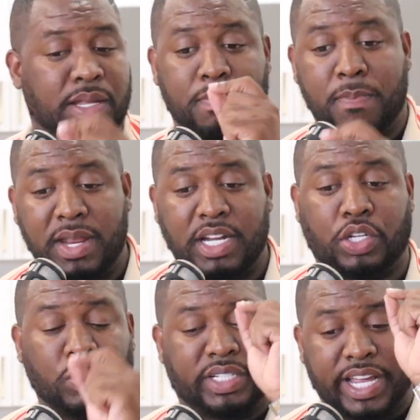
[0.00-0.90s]
The
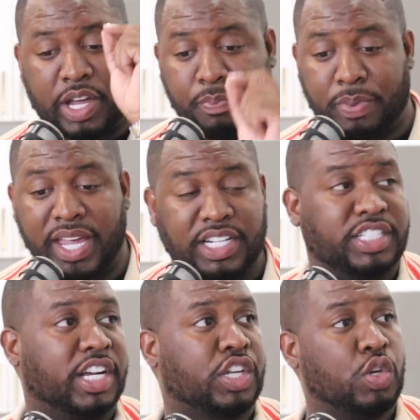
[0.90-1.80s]
minute you take a
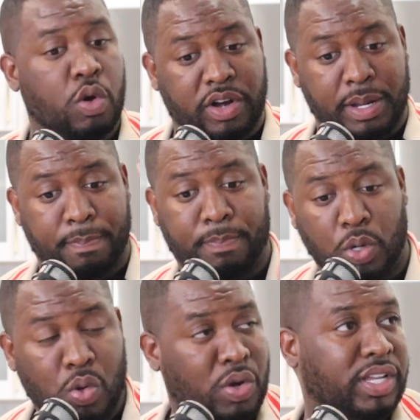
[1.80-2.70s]
paycheck, you are an
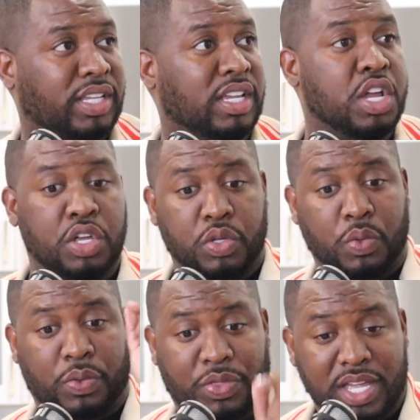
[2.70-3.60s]
employee.
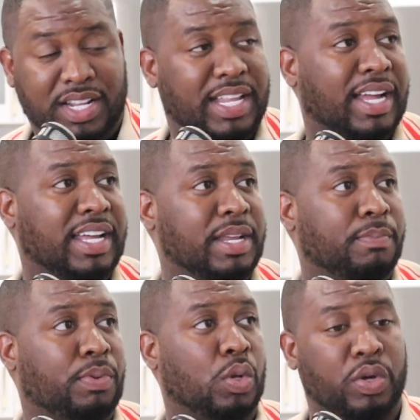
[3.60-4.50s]
You think like an
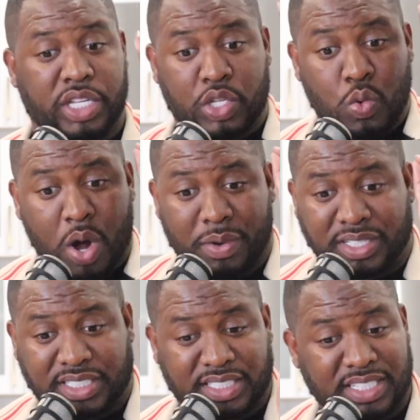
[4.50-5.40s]
employee. You are
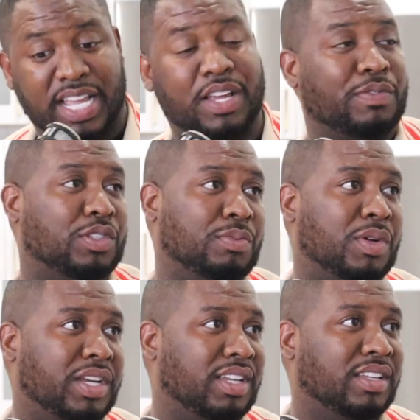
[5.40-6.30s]
a slave to
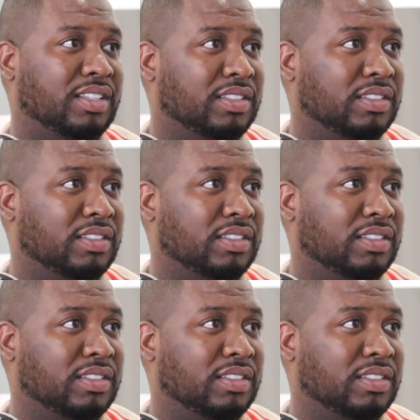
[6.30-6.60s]
money.